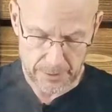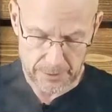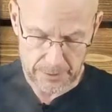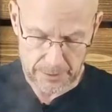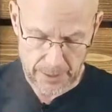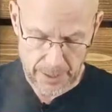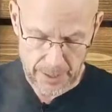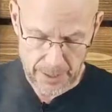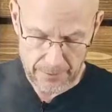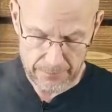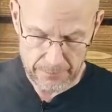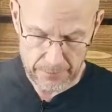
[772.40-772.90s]
things
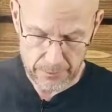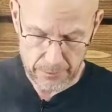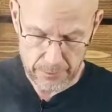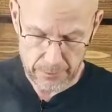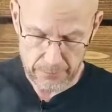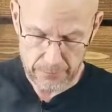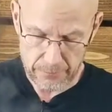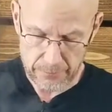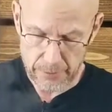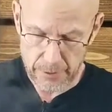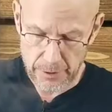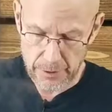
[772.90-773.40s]
to have in
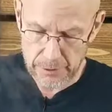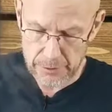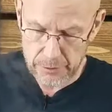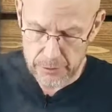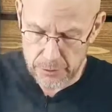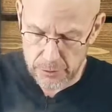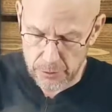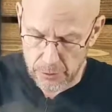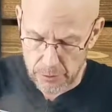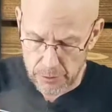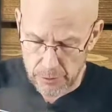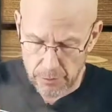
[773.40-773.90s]
your
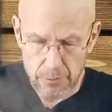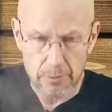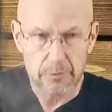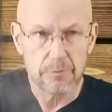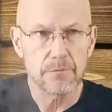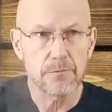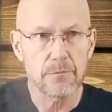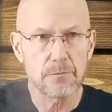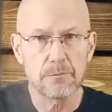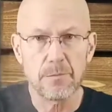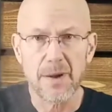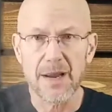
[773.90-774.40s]
fridge or
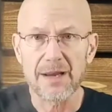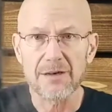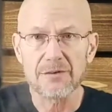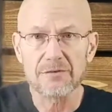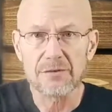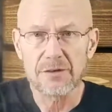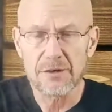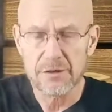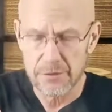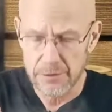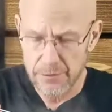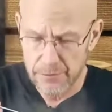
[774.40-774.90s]
your
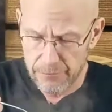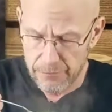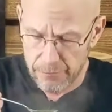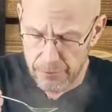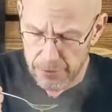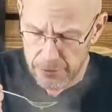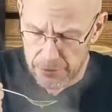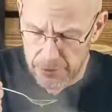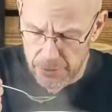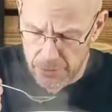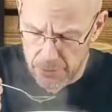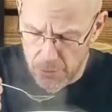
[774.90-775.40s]
pantry or your fridge